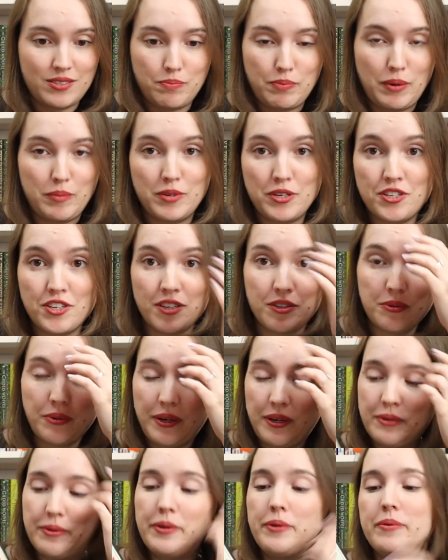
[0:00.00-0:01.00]
published in
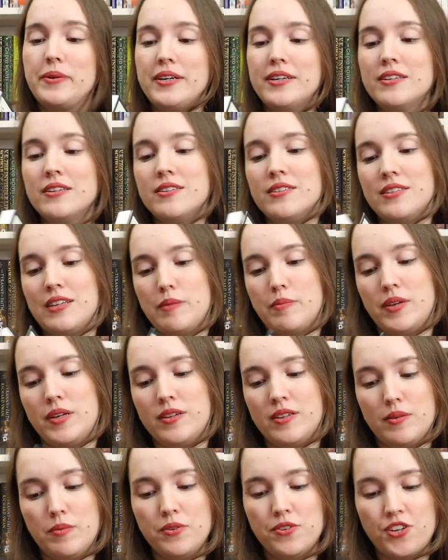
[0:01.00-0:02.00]
2021. Let me
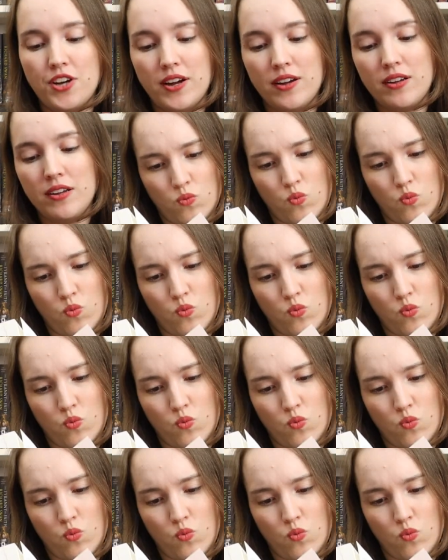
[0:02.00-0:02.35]
double check.